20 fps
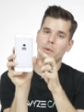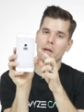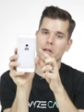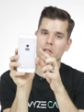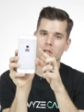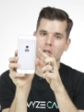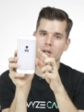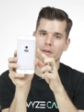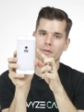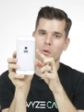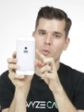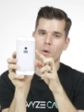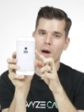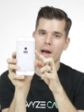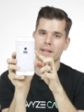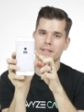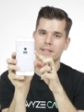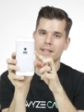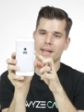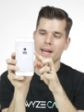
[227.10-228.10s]
picture of the
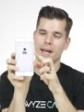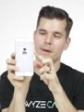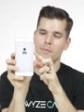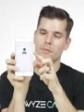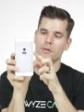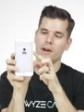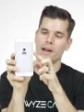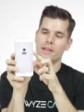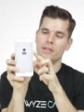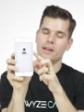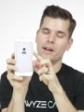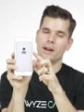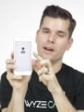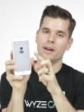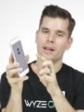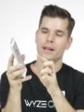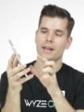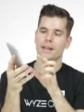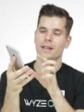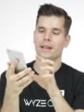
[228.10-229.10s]
Wyzecam right
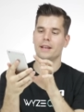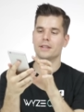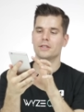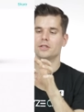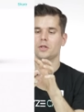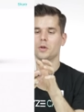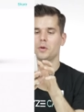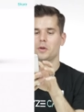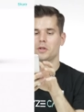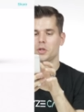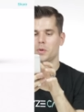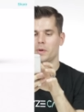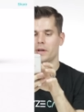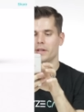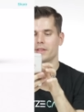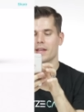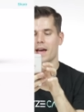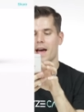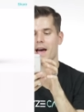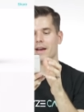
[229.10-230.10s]
there. As soon as you
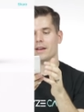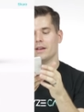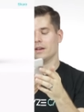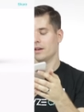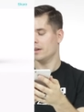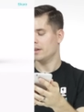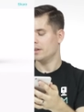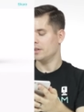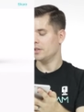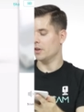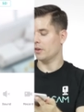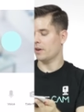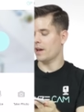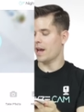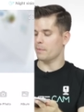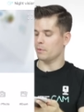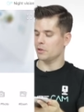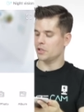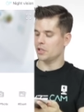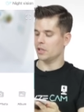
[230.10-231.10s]
hit that, your camera